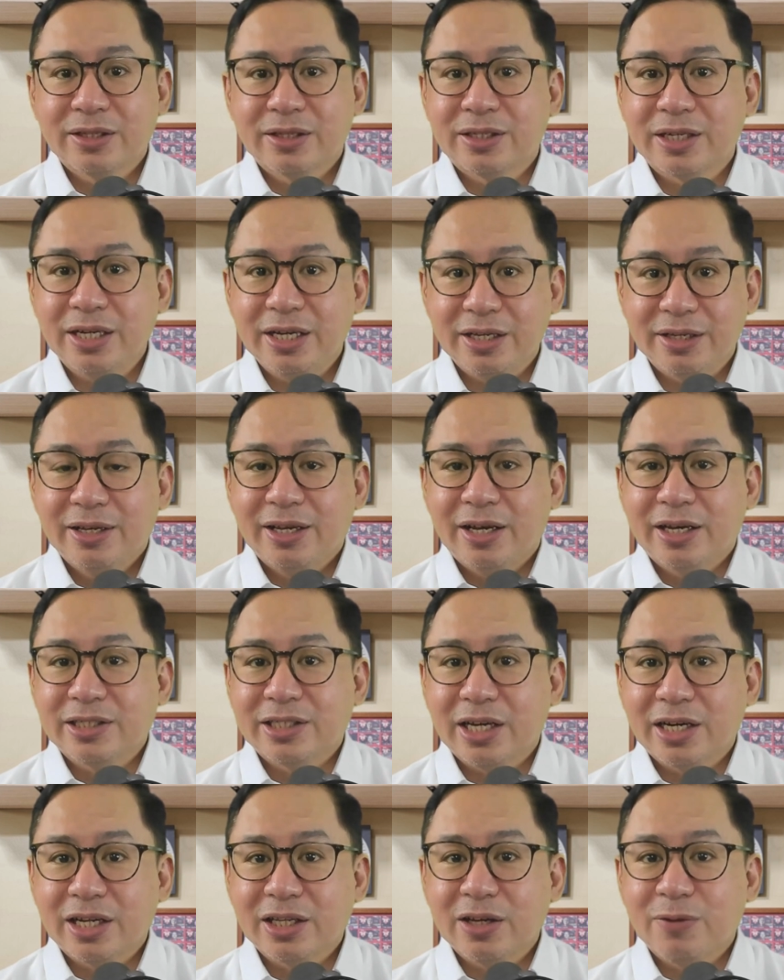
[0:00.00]
3.
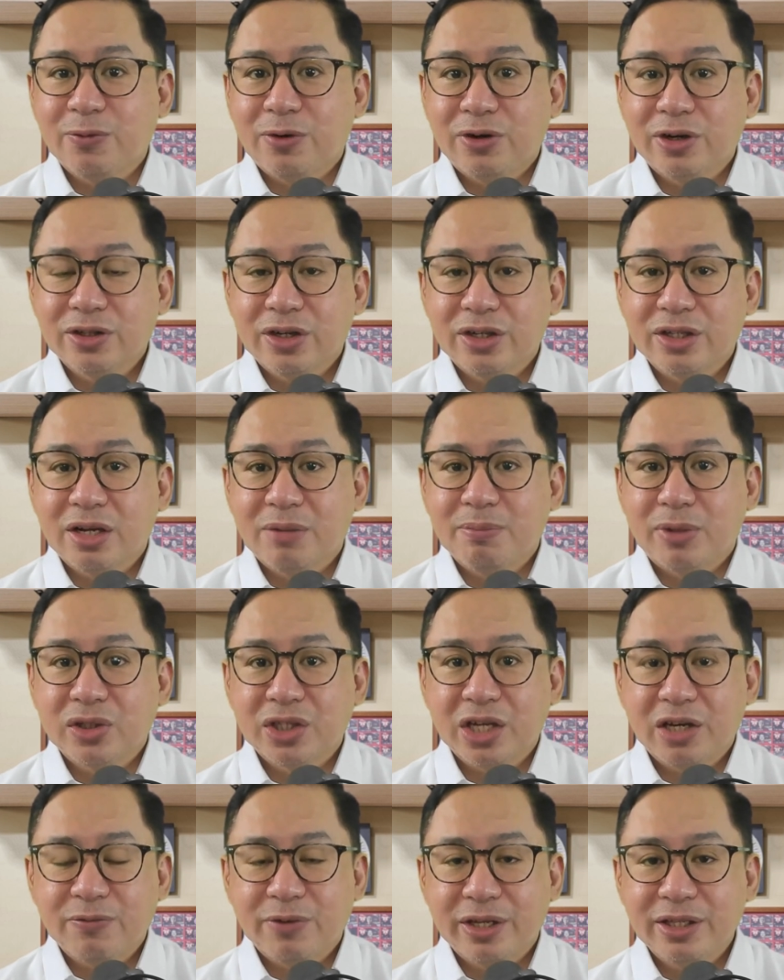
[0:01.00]
Executive Order Number
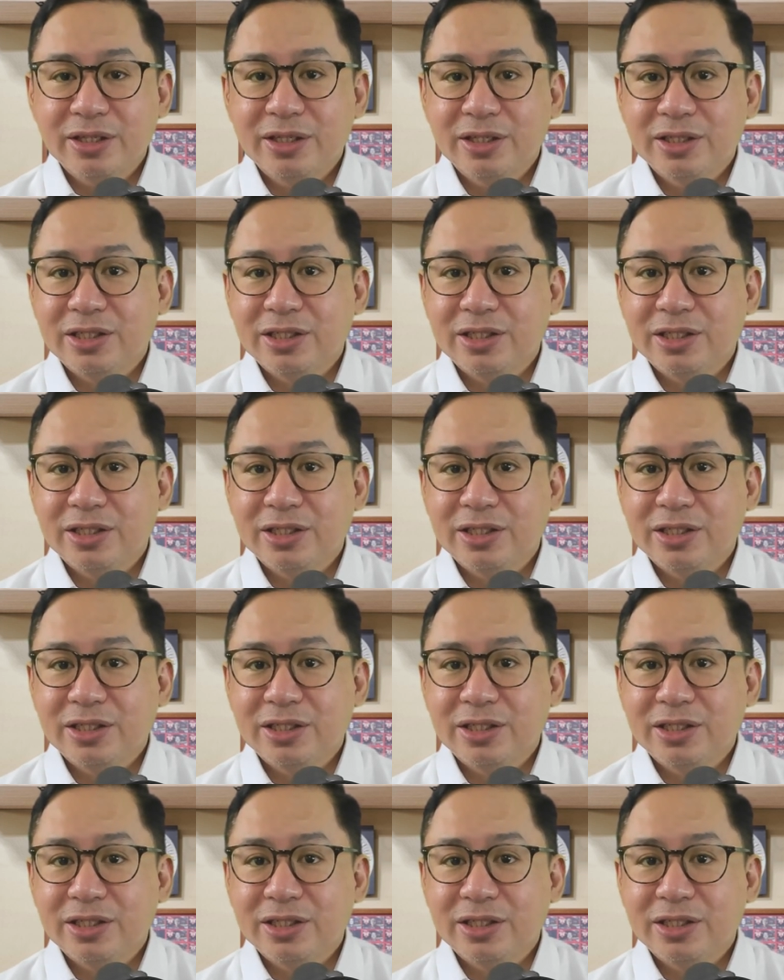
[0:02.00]
no.